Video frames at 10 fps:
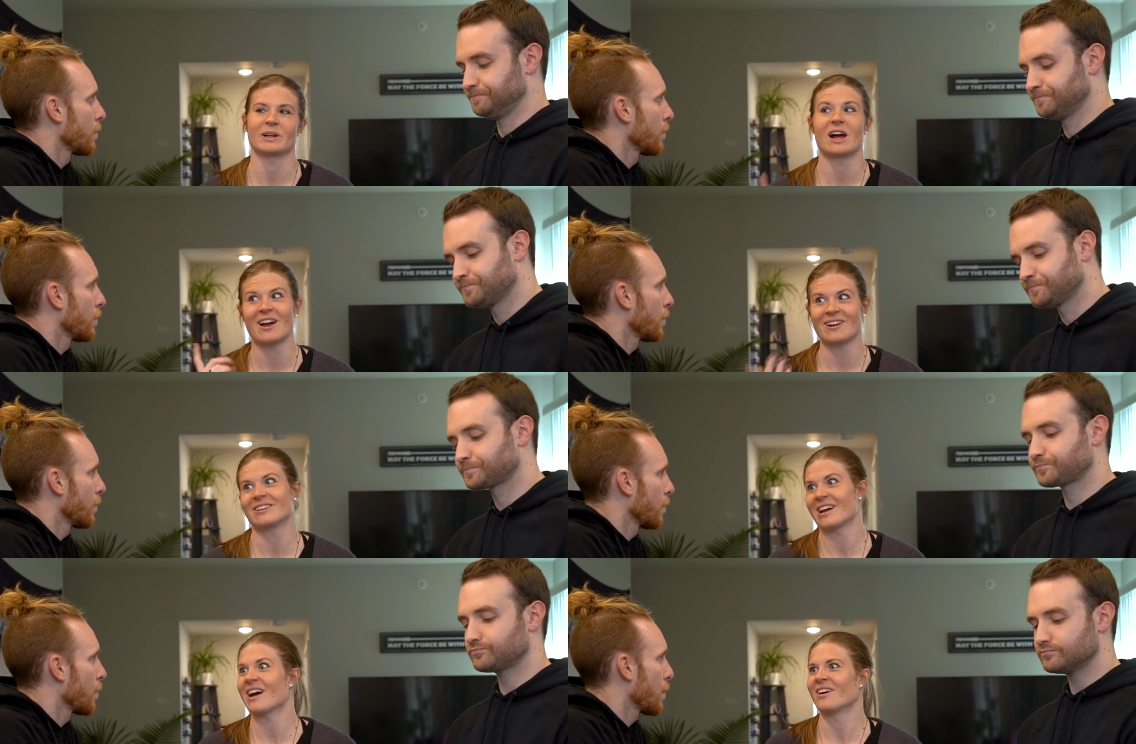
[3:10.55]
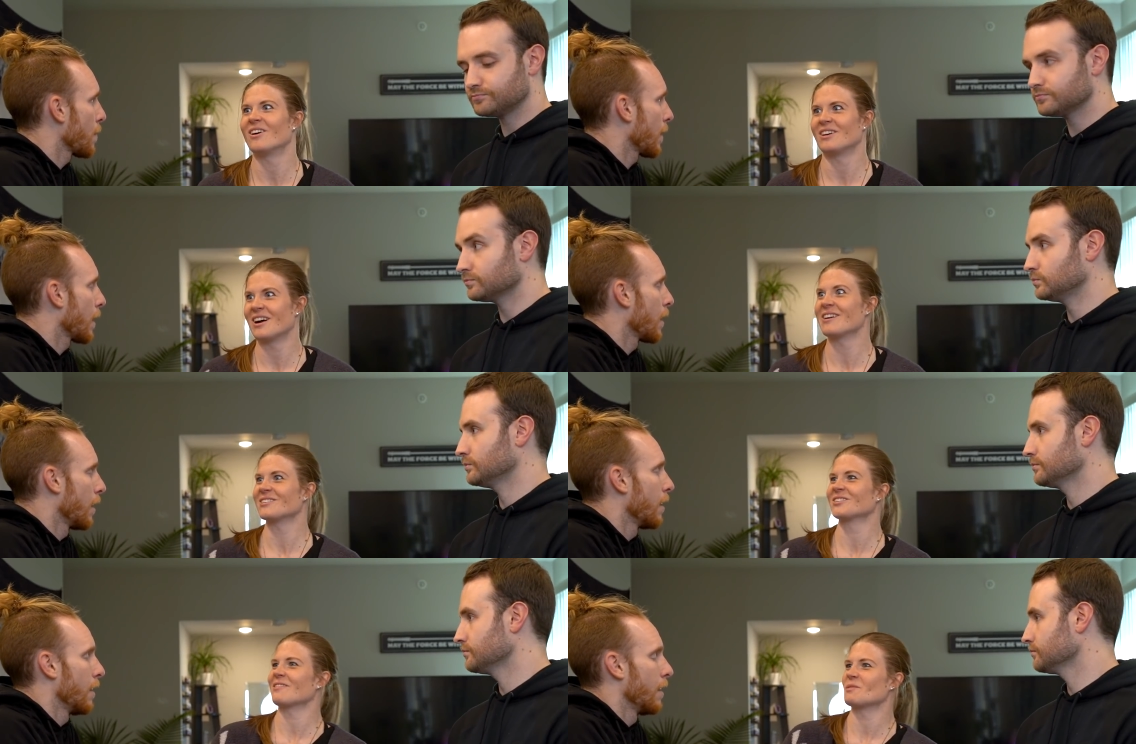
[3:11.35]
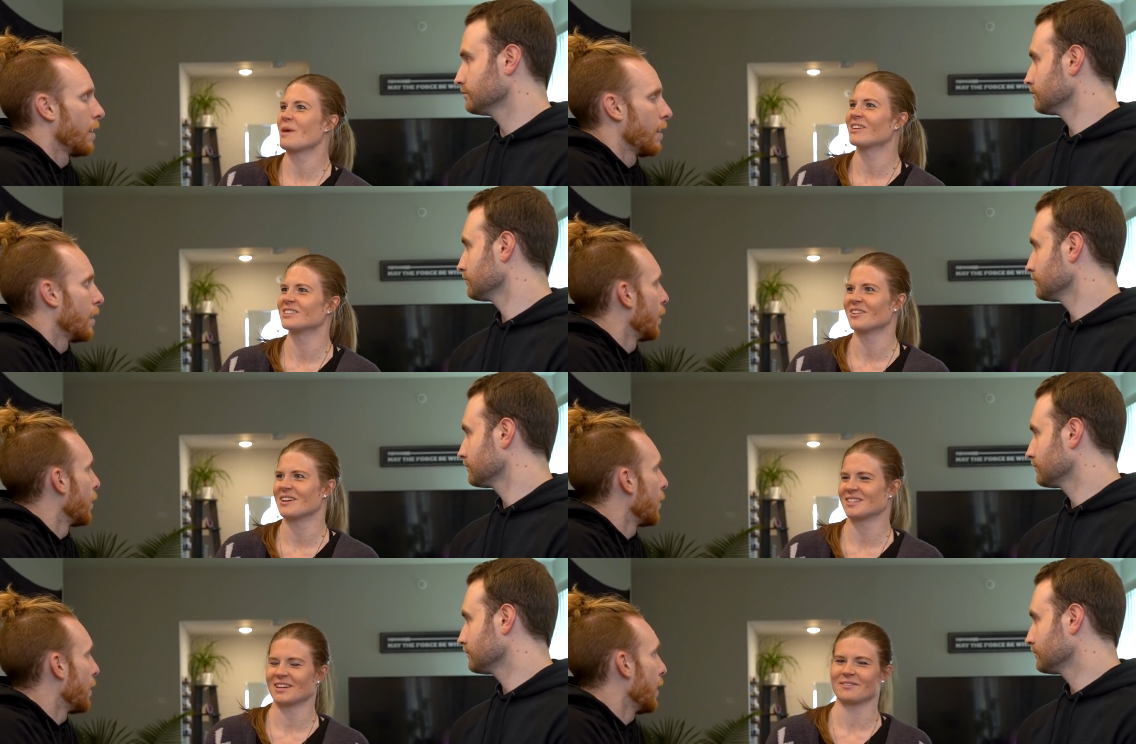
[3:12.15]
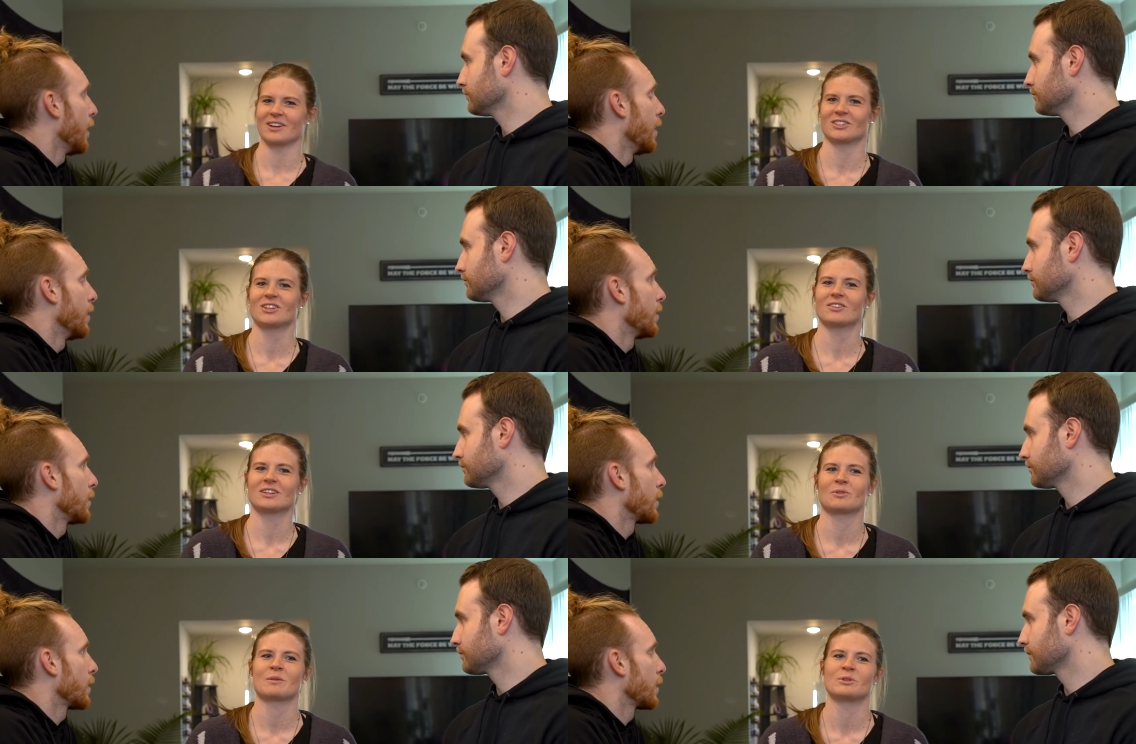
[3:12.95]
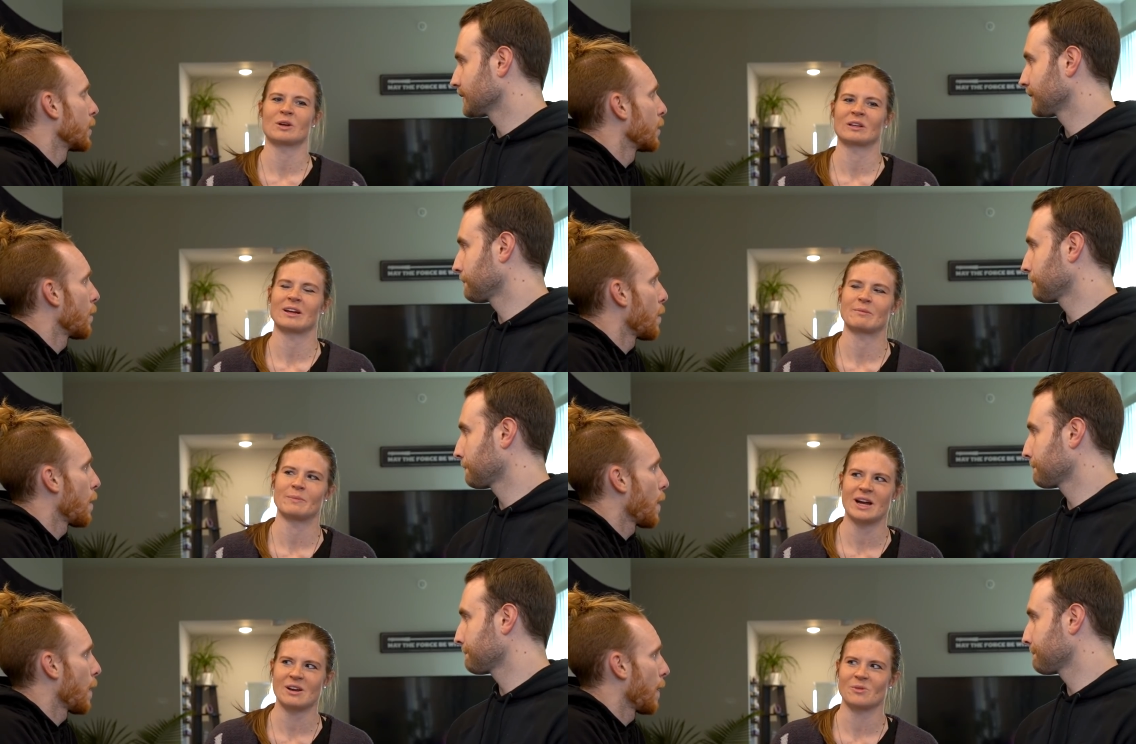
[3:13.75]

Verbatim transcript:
Speaker 1: But I, yeah, I also have to balance all that stuff yeah. out too, because when I'm doing a lot of body